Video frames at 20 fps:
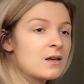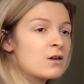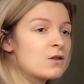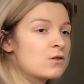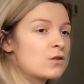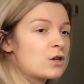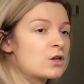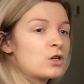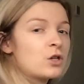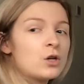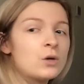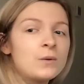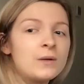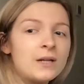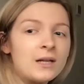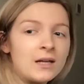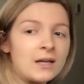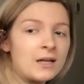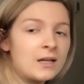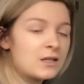that you
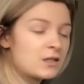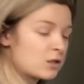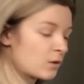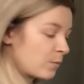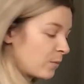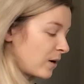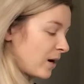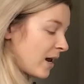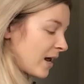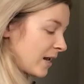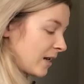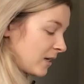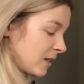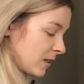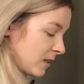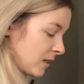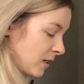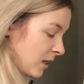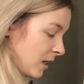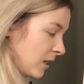need to
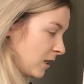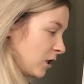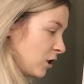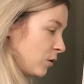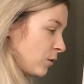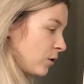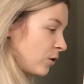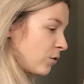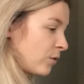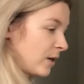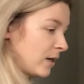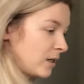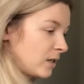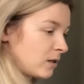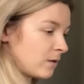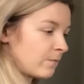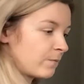place into a grid.